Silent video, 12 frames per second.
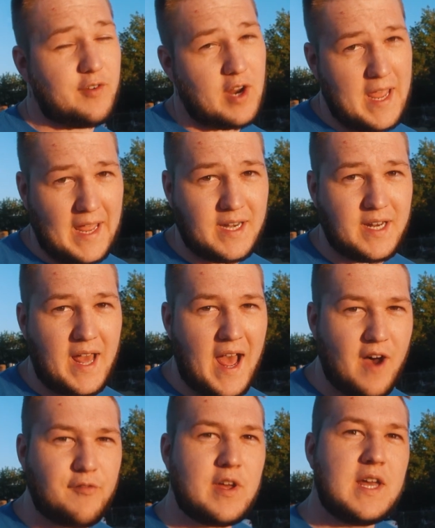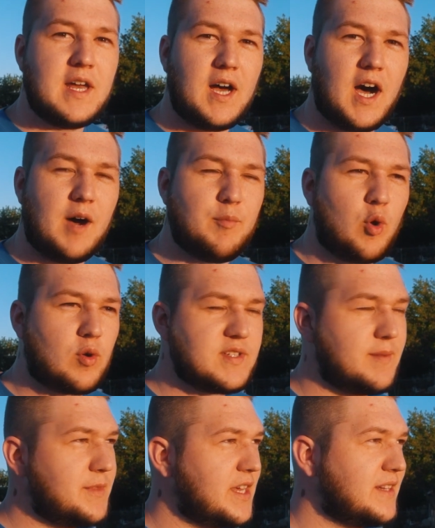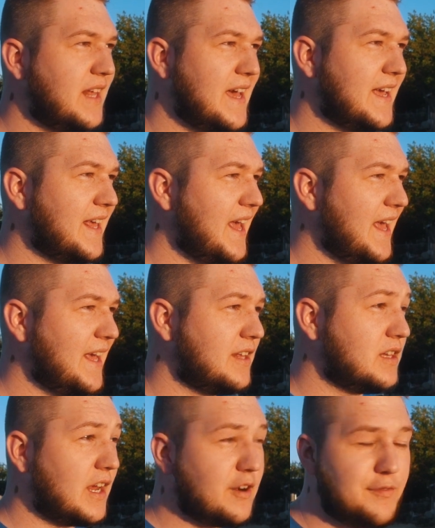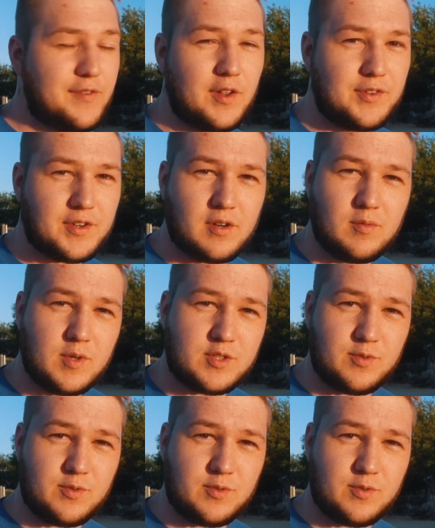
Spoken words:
very handy to have. Or something like a glare filter, which